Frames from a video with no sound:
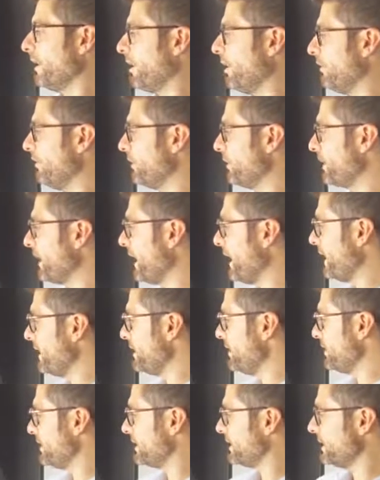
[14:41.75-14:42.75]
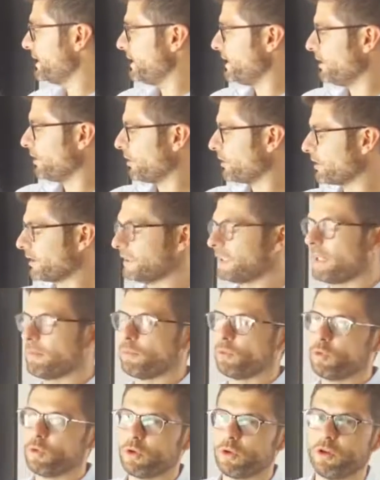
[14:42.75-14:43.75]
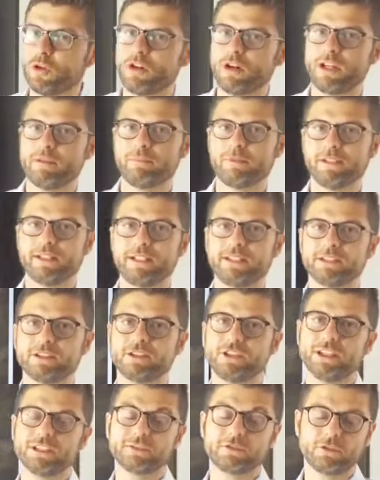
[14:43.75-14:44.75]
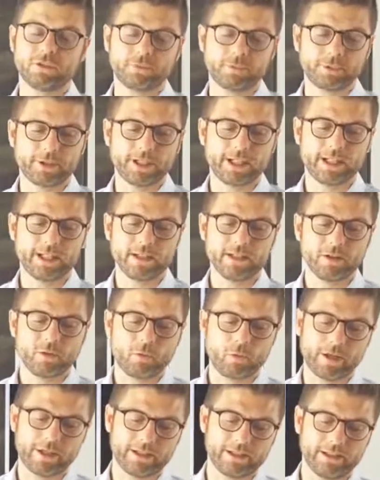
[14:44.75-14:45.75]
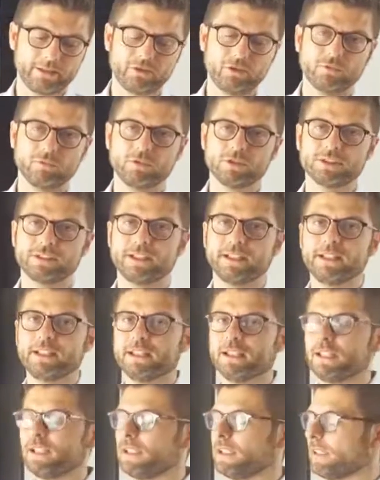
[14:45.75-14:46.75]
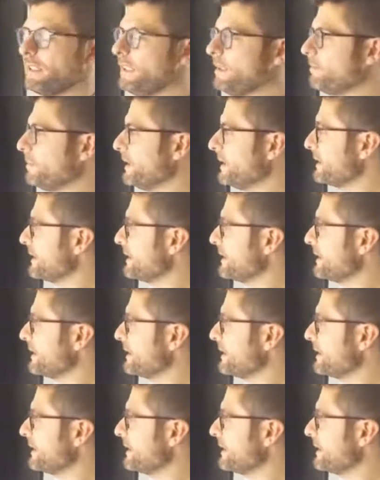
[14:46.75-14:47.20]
On the right, you see Notre Dame du Haut, a place just for praying, where Le Corbusier deeply